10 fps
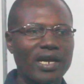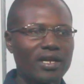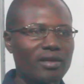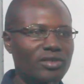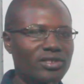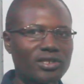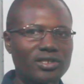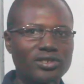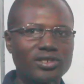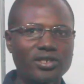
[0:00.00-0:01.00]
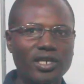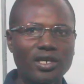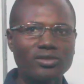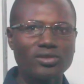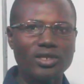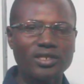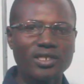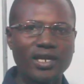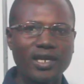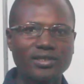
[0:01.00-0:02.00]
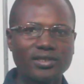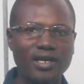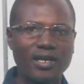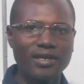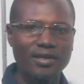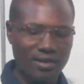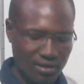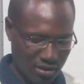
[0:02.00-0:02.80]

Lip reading: My name is Engineer Nuraddeen Aisar